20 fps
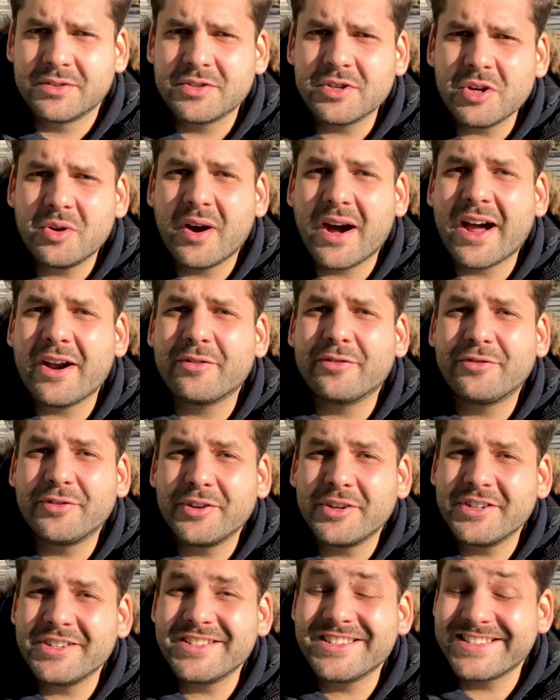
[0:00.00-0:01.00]
So, our
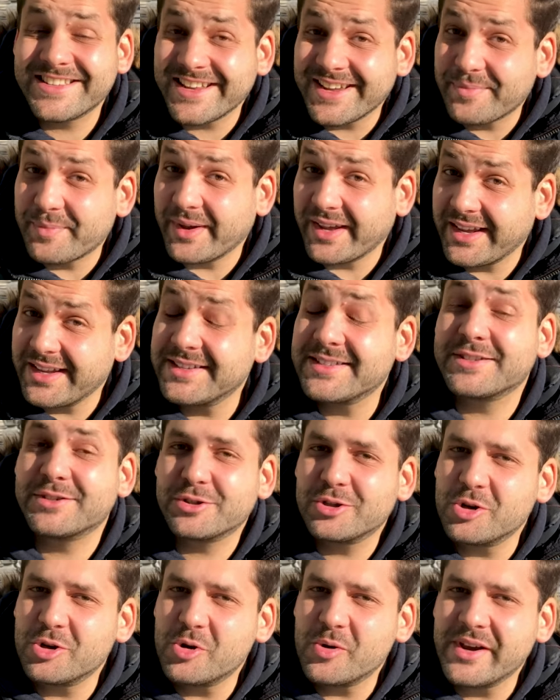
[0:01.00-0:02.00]
first tip is
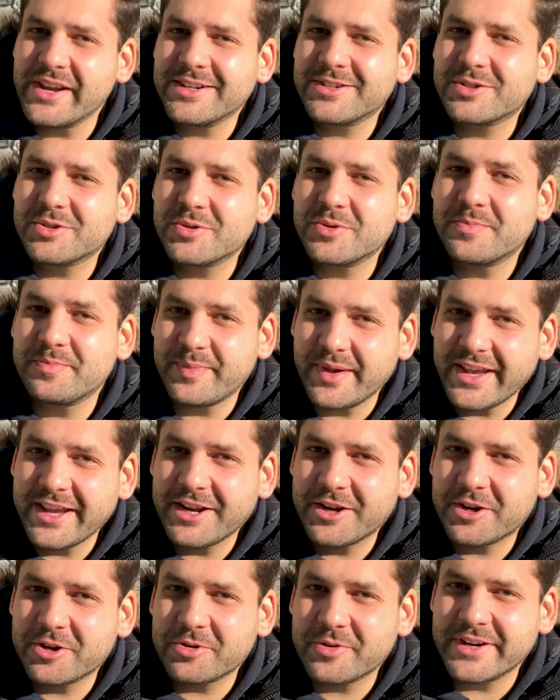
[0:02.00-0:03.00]
going to
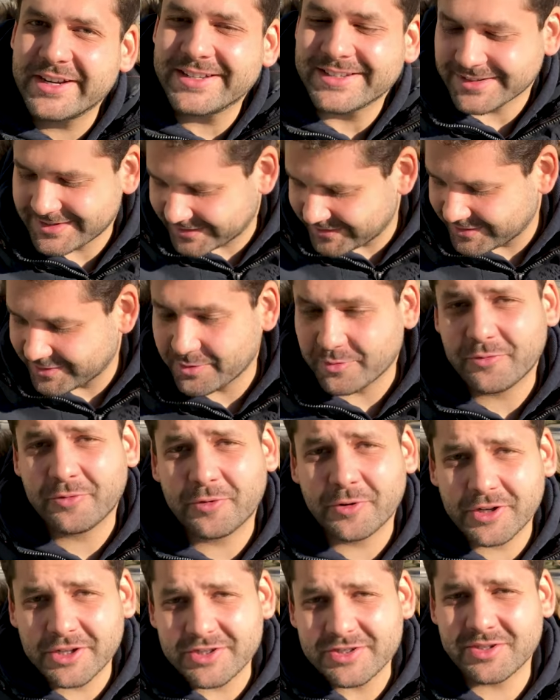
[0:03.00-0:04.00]
bakeries.
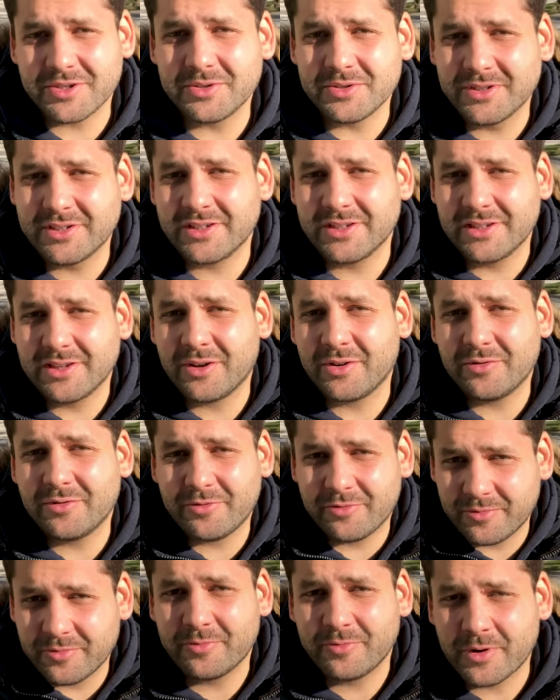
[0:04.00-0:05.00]
For the total of
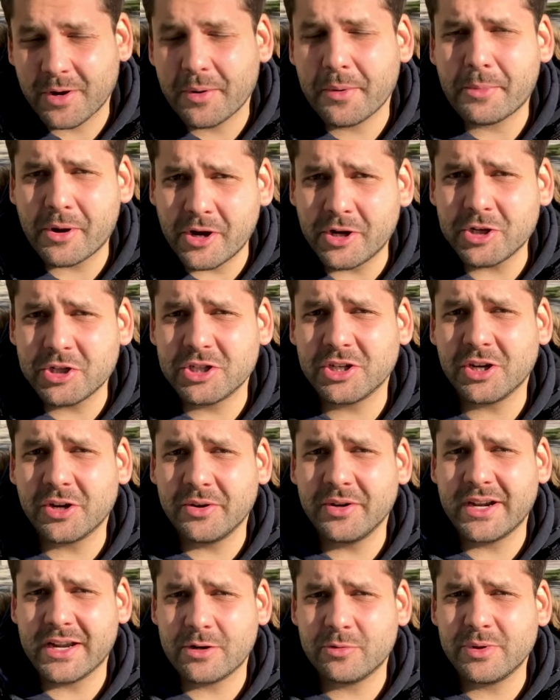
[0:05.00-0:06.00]
what I'm going to show
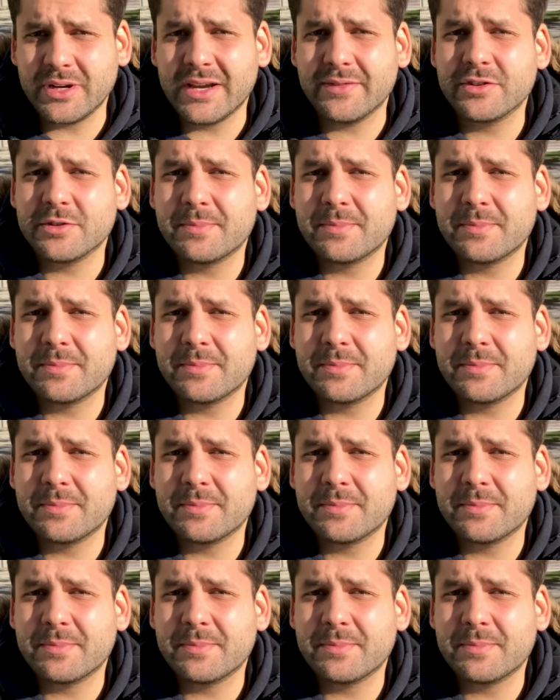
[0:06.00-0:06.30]
you now, we have